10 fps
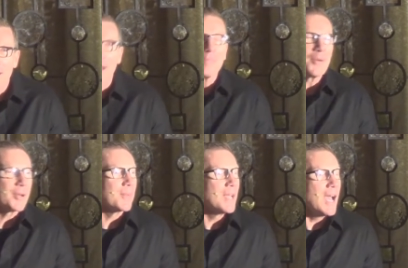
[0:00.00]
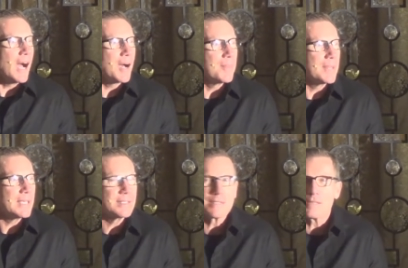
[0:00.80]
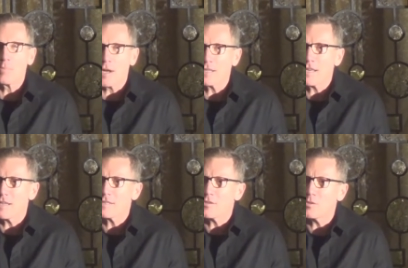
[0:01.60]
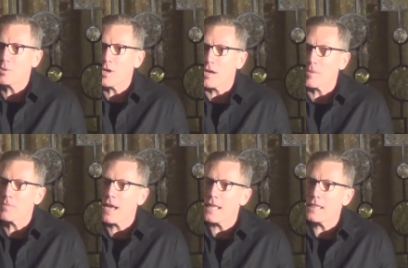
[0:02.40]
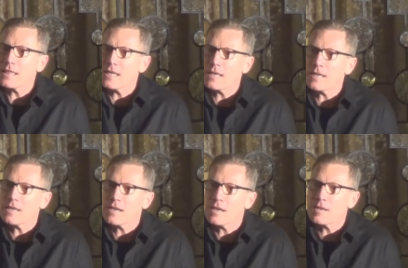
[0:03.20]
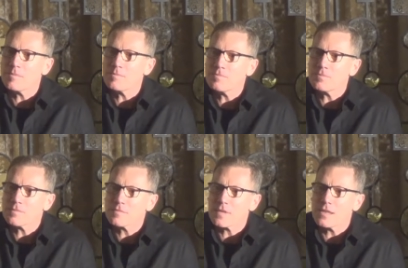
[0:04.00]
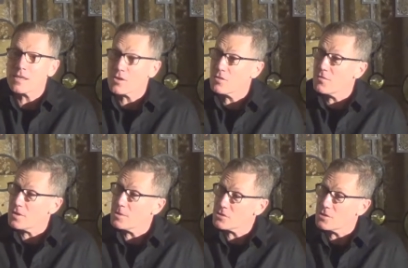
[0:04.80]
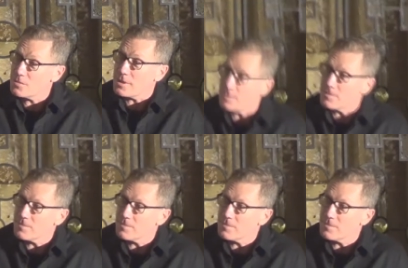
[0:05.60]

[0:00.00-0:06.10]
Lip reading: Yeah, there we go. Is the podcast the new blog? I think it very much could be.